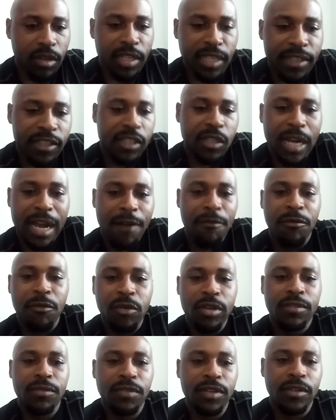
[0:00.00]
into our
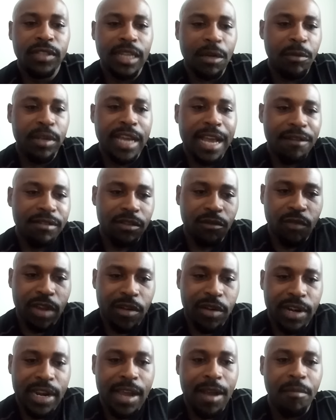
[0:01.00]
force field that we have
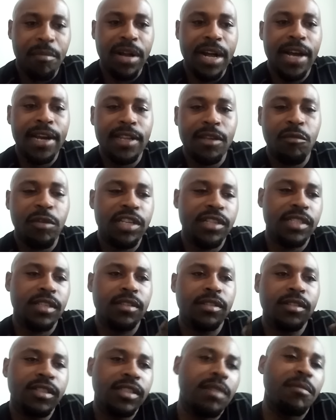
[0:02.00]
surrounding our body, which
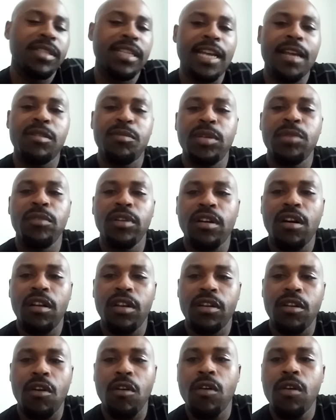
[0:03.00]
is sometimes people call
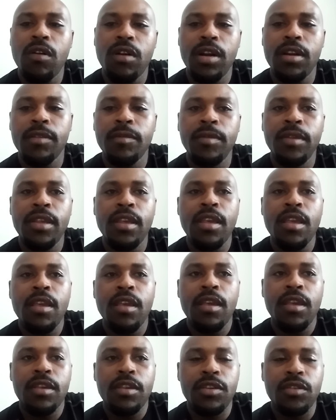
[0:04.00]
it an aura.
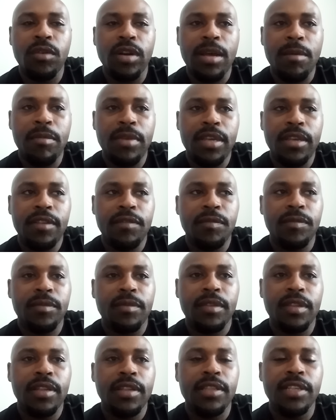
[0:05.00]
You know what I mean?
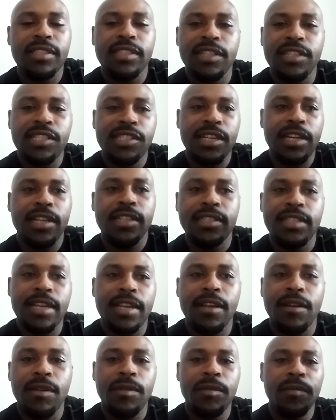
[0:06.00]
This can shut us
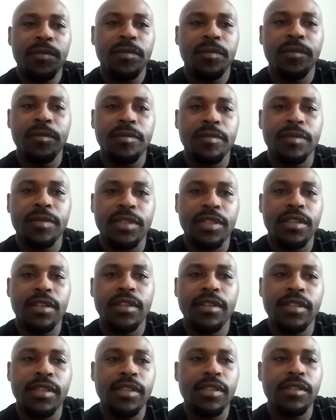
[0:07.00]
down.
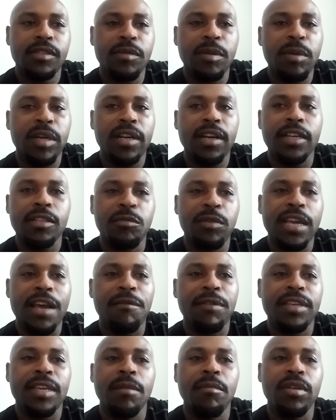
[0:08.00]
because we
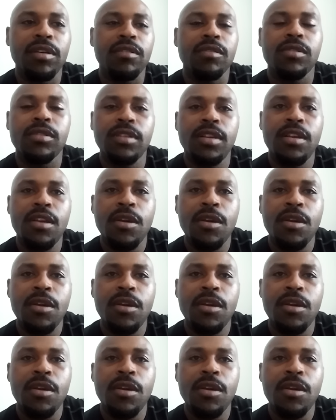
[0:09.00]
have chemicals.